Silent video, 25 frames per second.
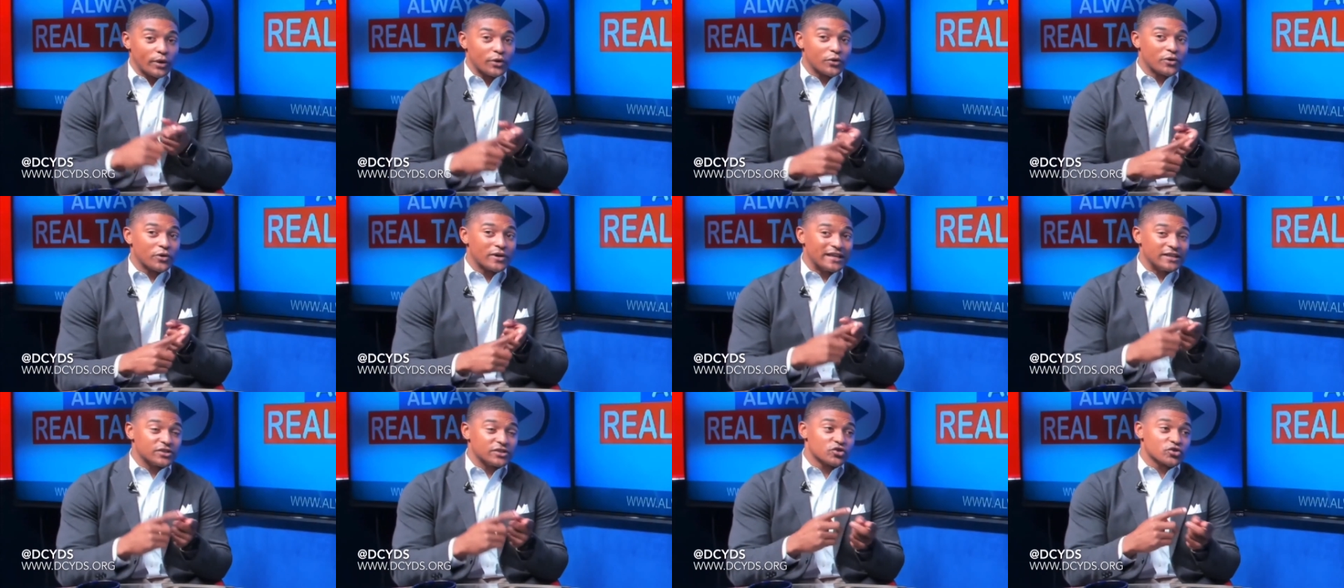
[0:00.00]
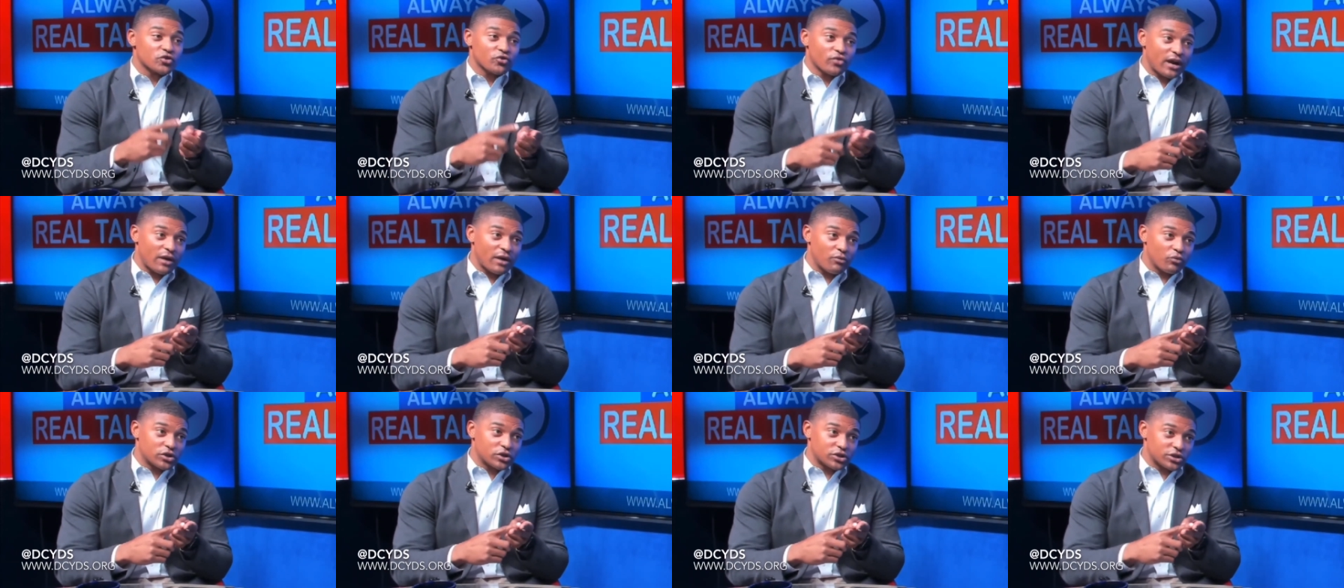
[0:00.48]
and Instagram,
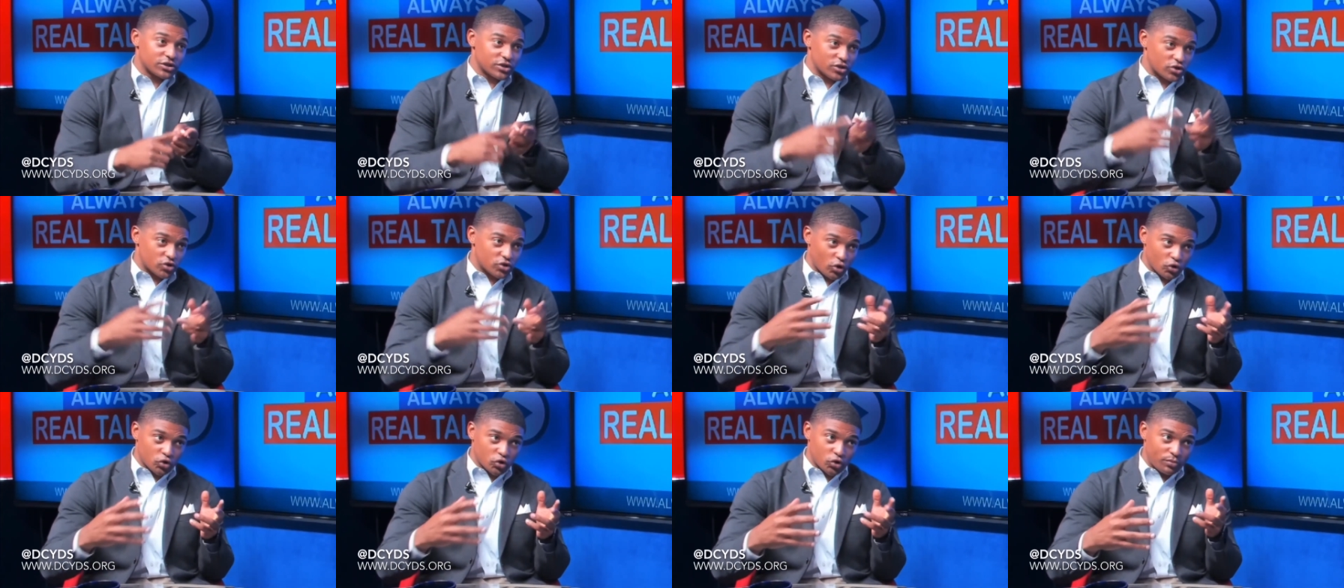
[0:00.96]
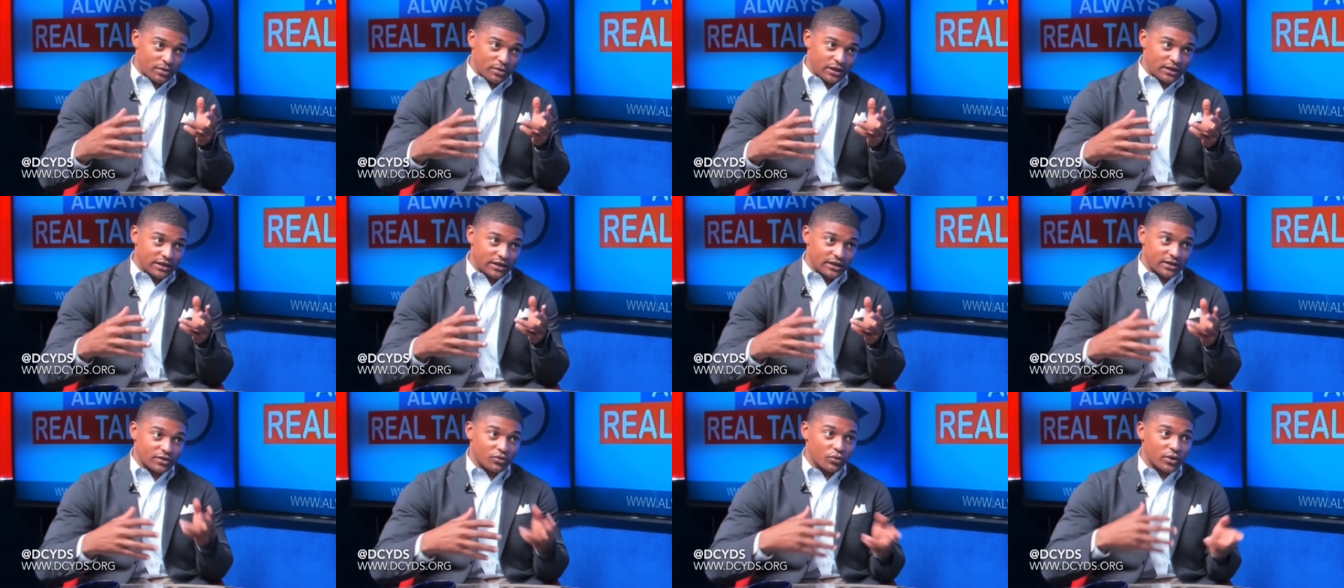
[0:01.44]
which is the social media
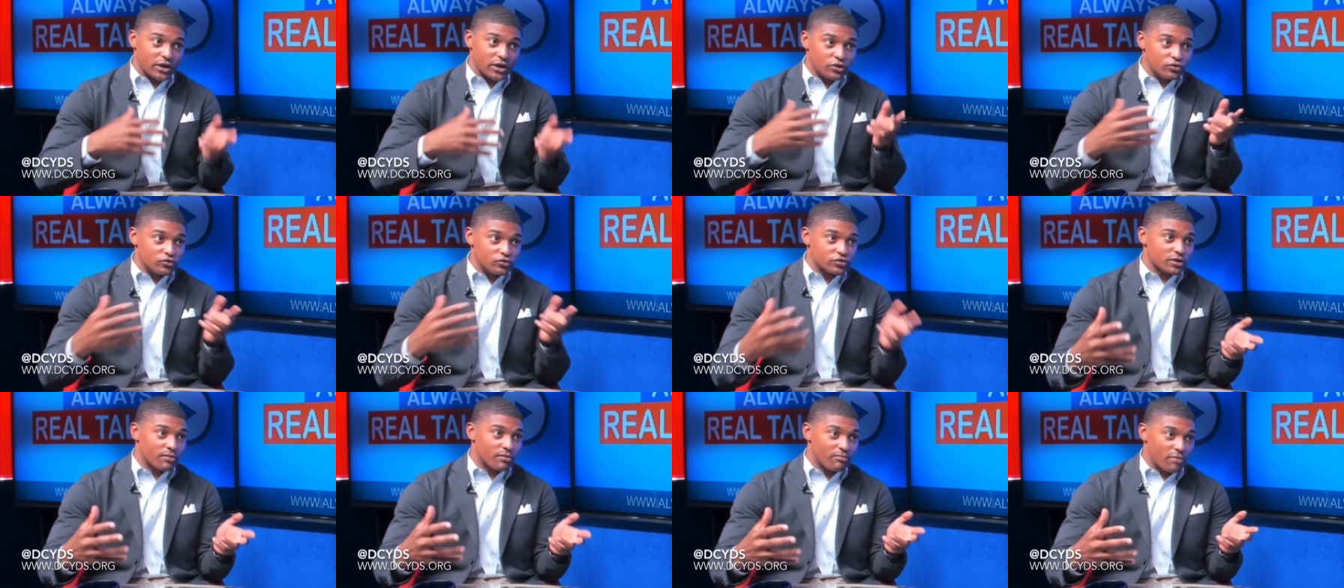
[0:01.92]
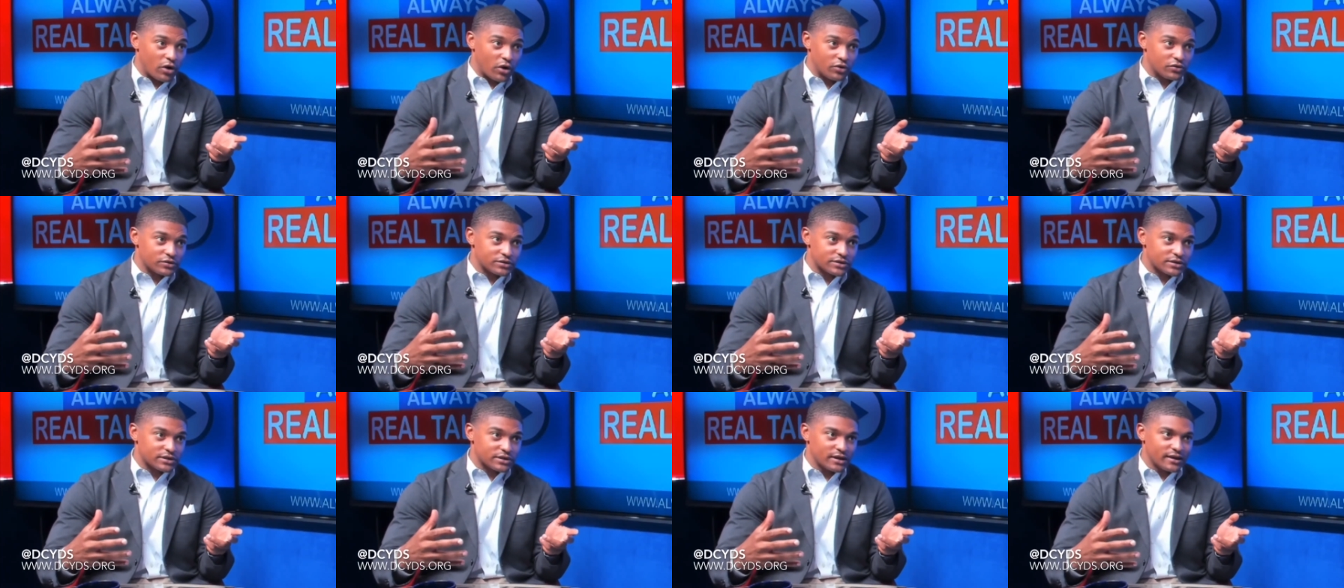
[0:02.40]
that we use the most,
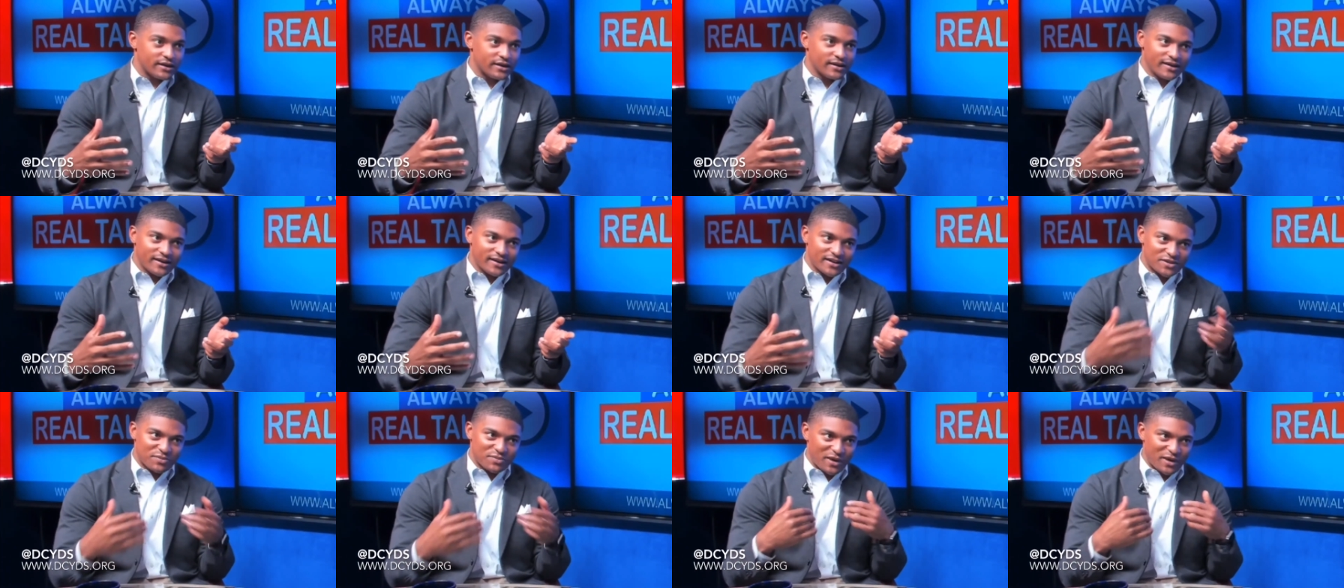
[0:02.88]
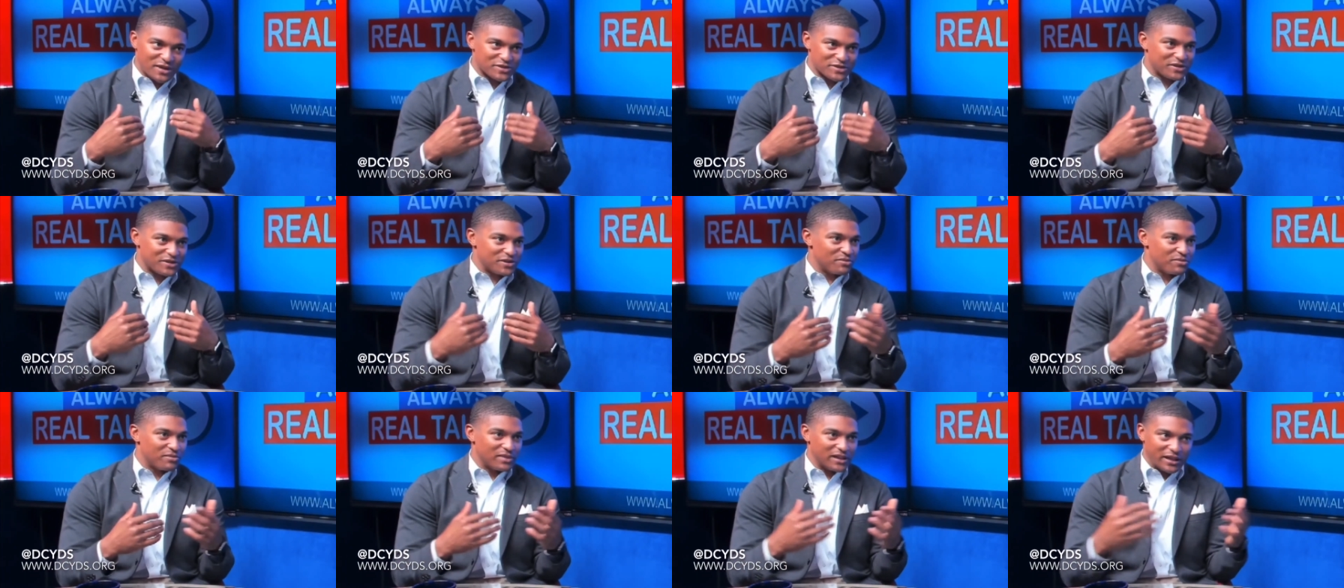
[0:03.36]
especially the
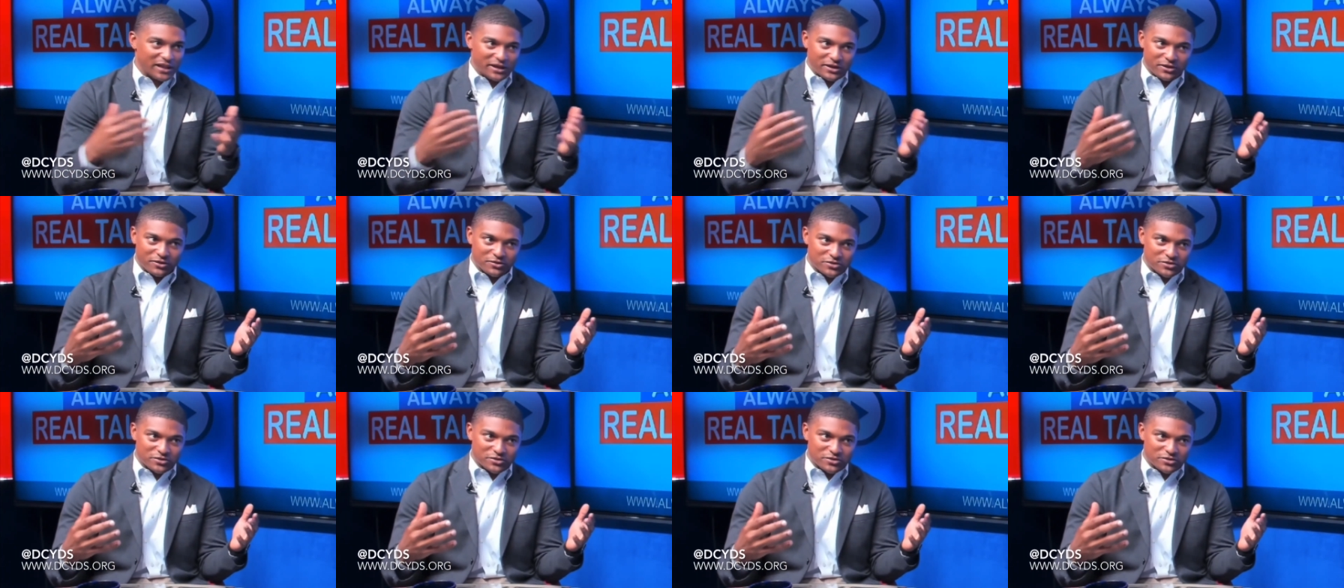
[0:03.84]
millennial Absolutely.